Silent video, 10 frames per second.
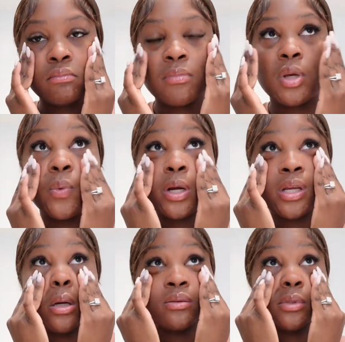me
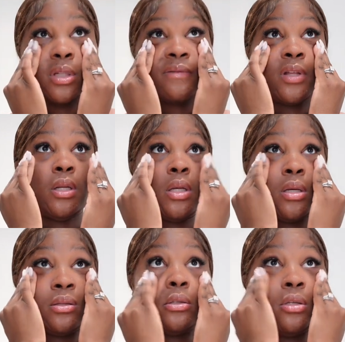working out and stuff like
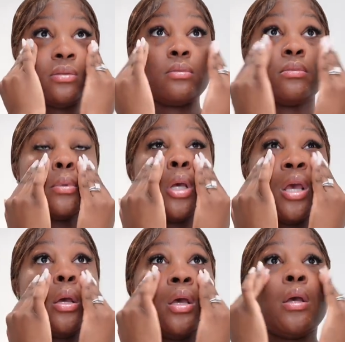that. So
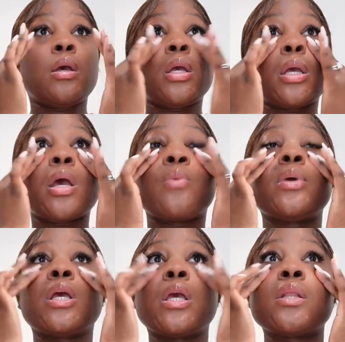yeah, I
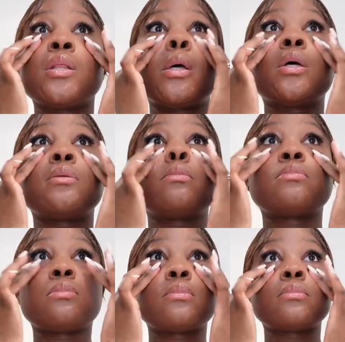want to get that
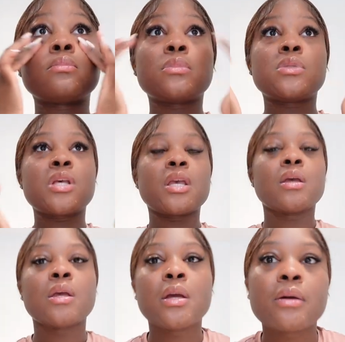
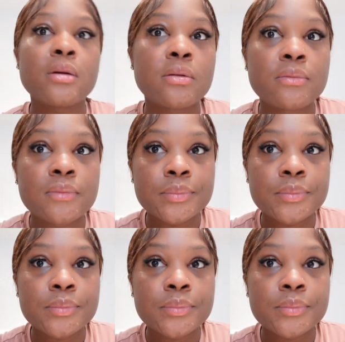taken care of.